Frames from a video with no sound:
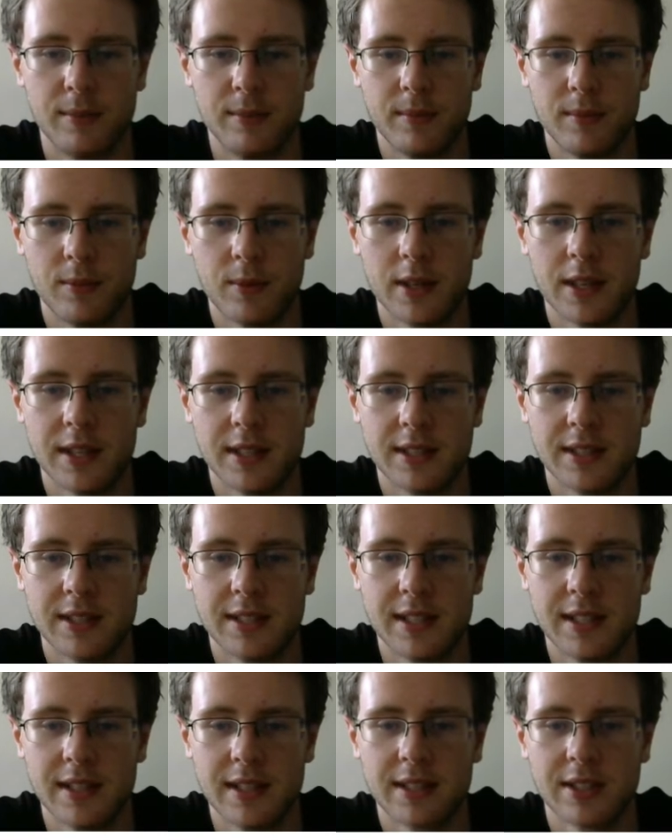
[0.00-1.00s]
We can
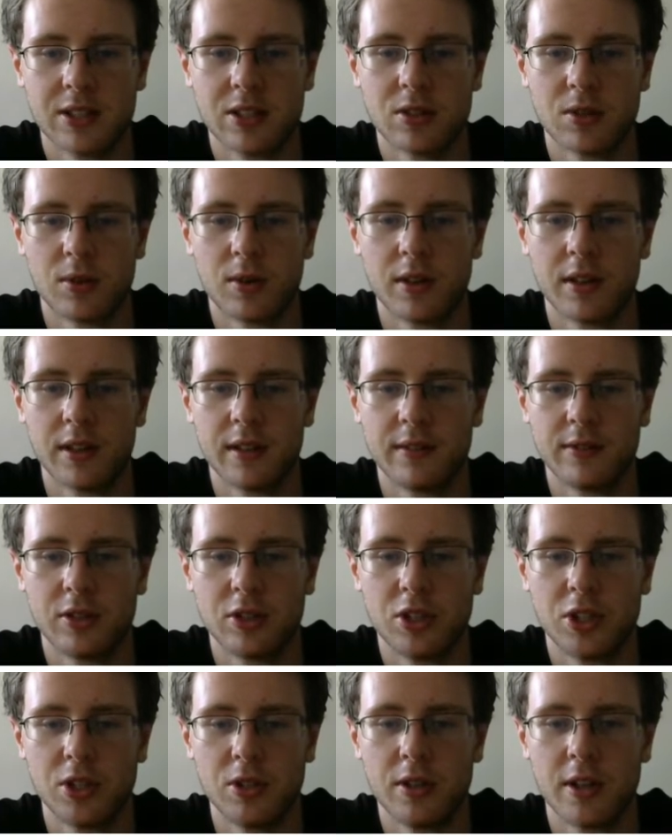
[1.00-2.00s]
see this sort of
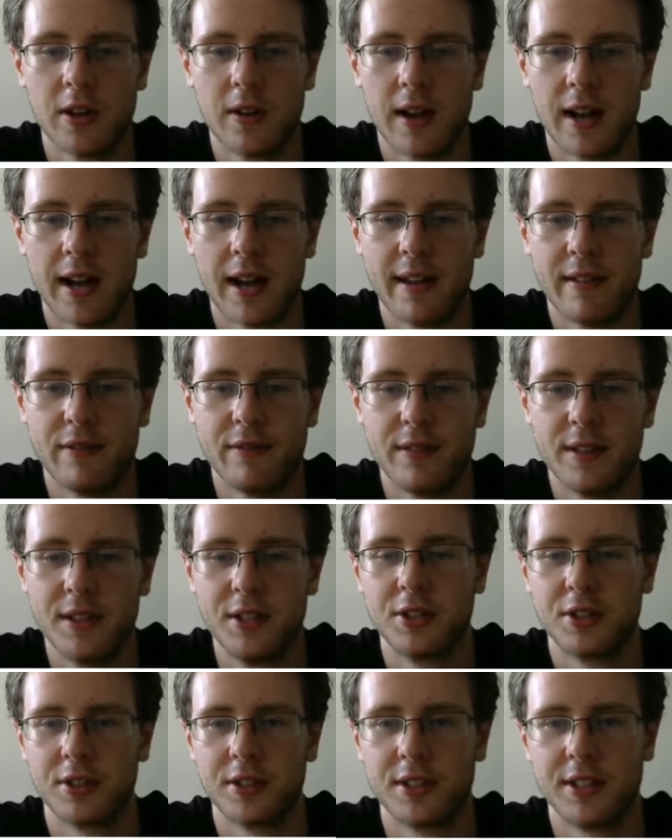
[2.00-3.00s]
pseudo-eye
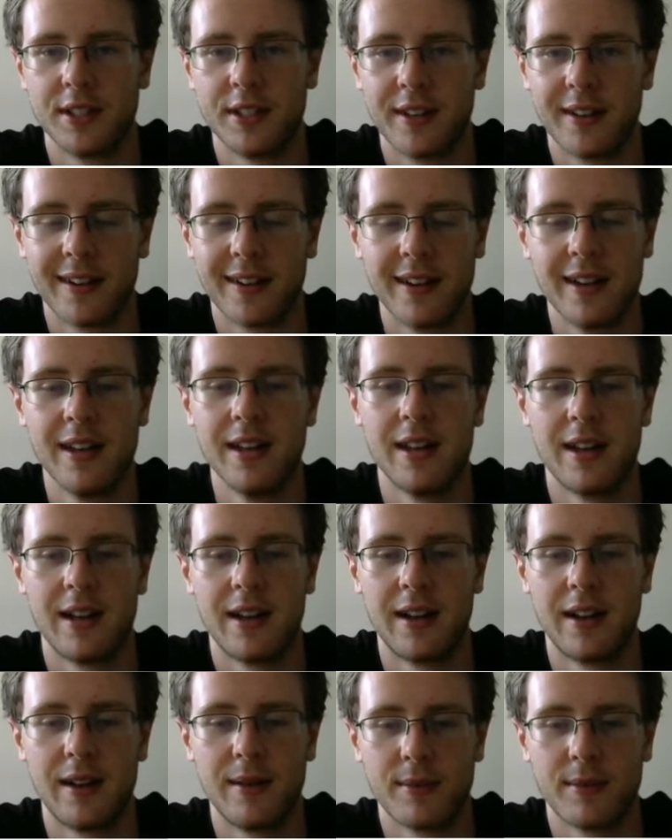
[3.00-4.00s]
feature here.
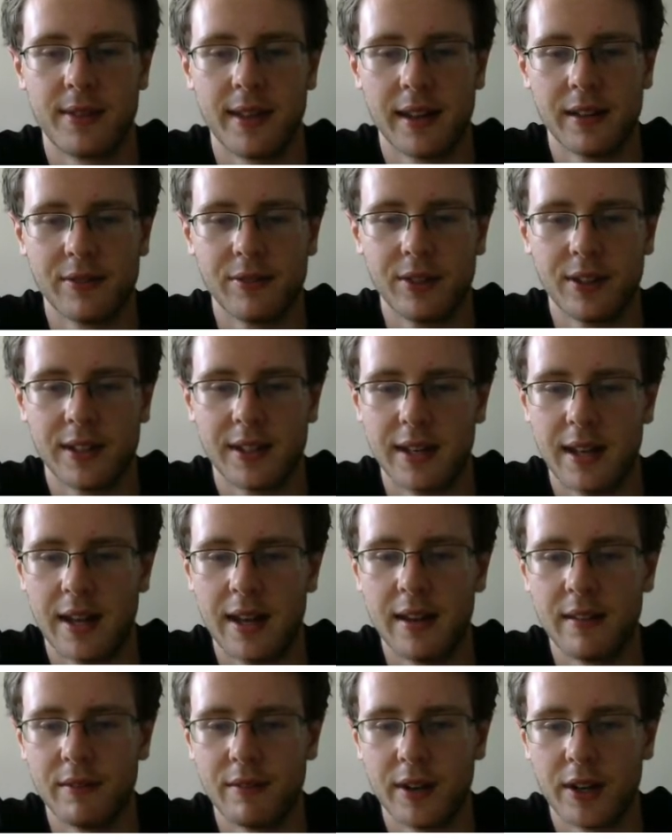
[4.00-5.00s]
Thankfully
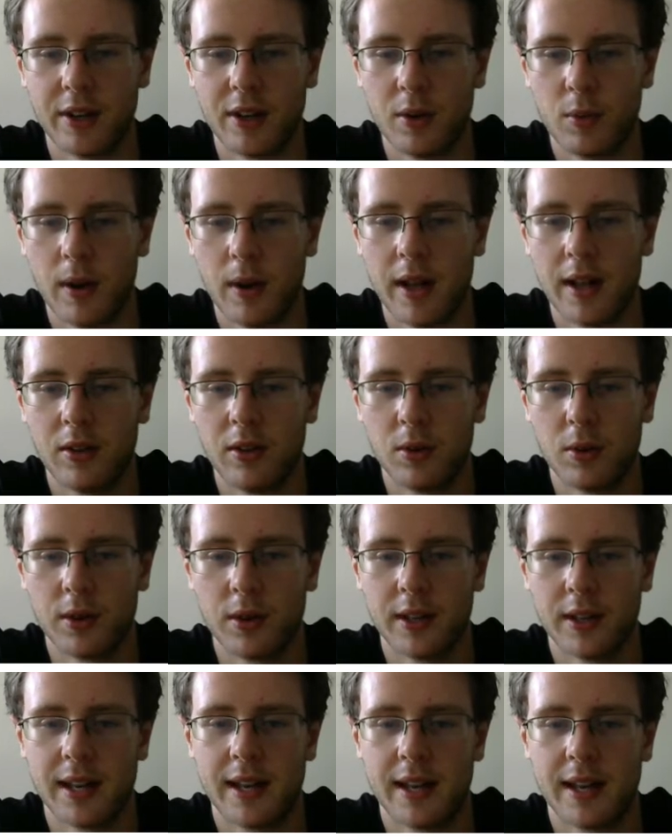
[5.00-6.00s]
not very well
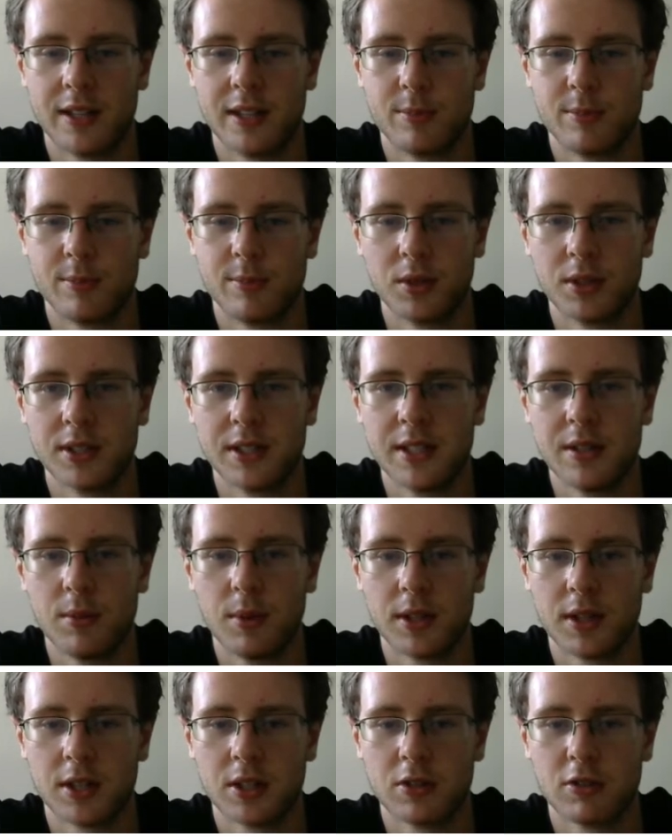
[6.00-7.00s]
organized, but we'll see
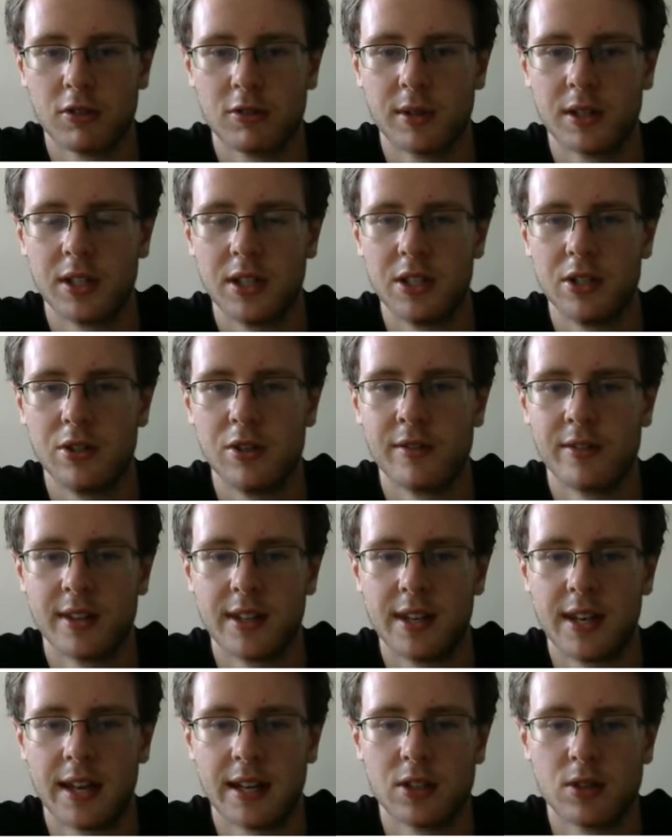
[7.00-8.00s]
what the storm can do over
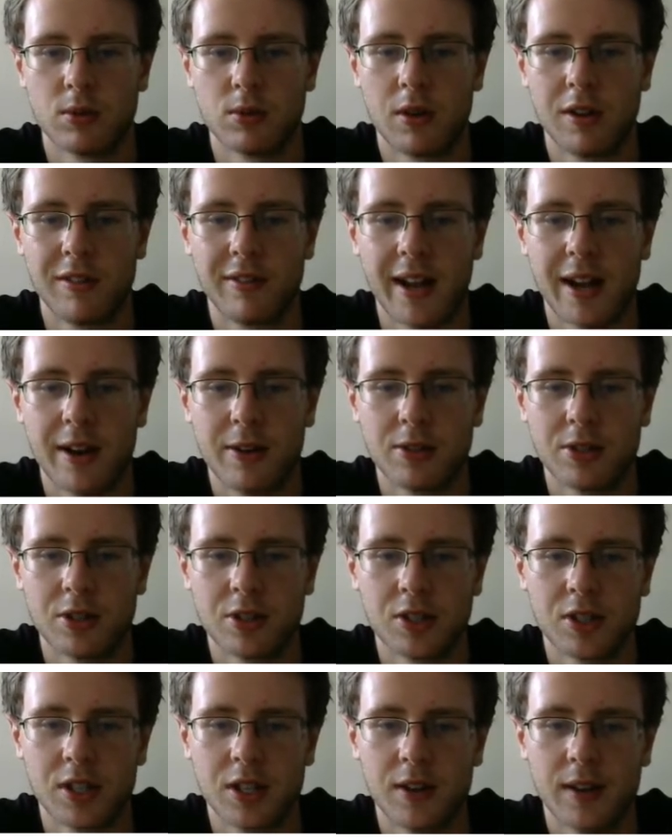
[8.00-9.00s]
the next 12 hours or
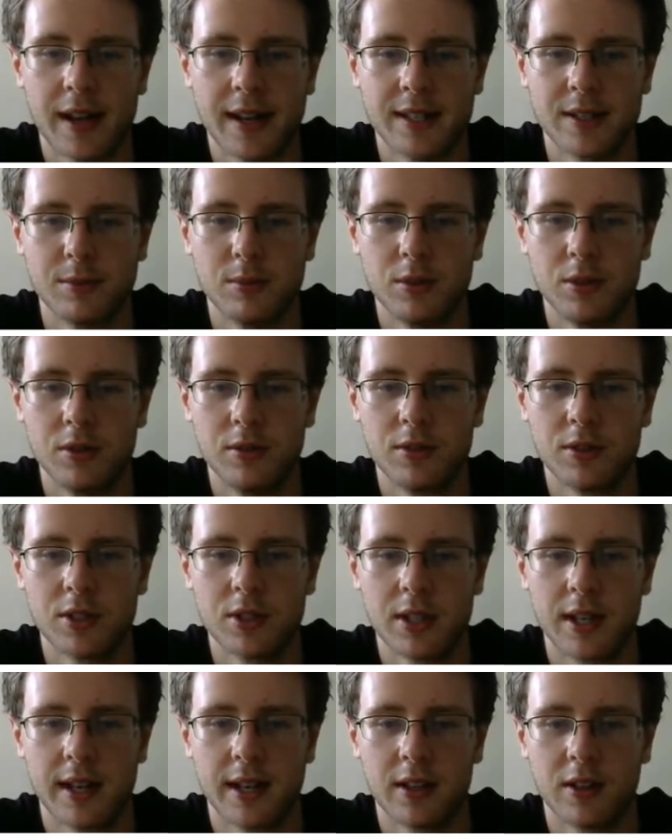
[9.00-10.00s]
so as it
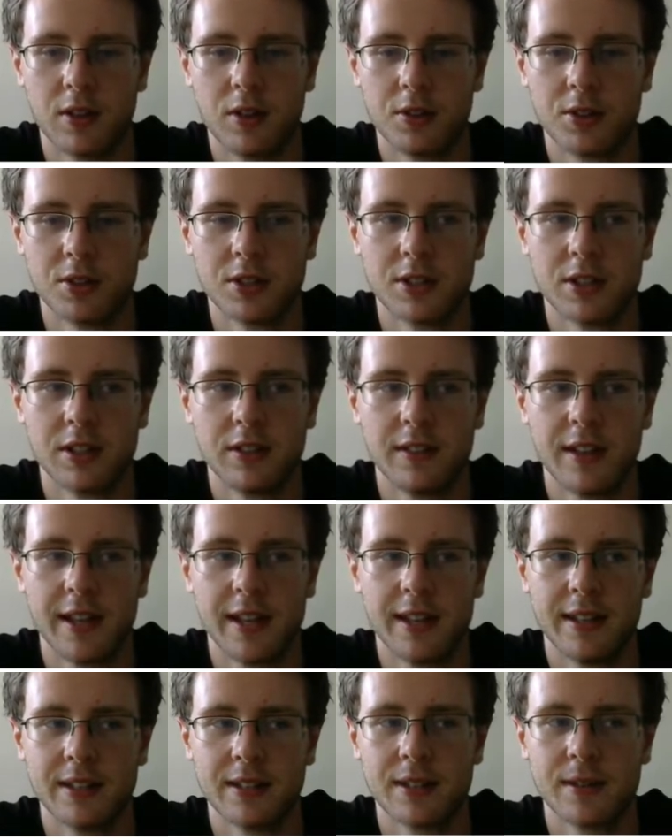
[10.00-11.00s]
moves closer to
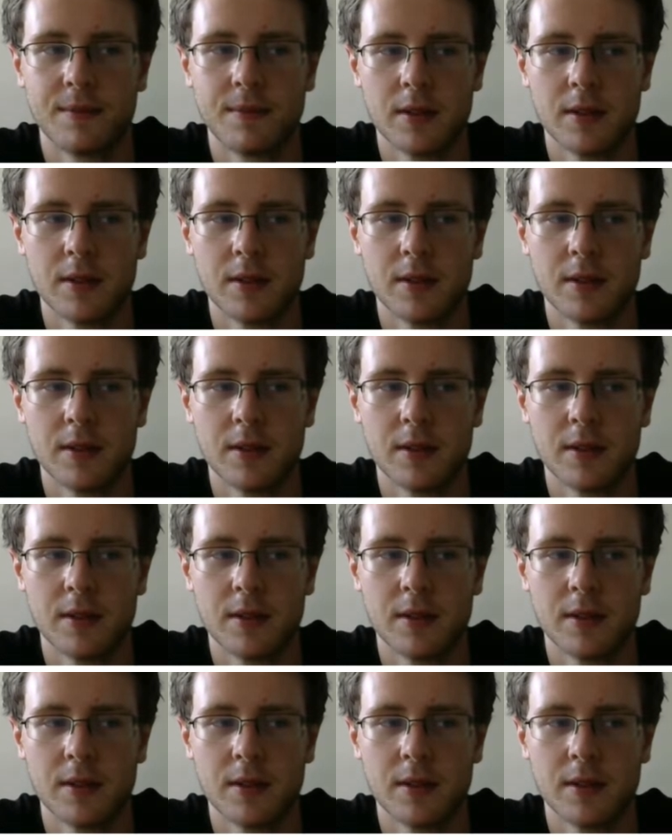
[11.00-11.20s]
land.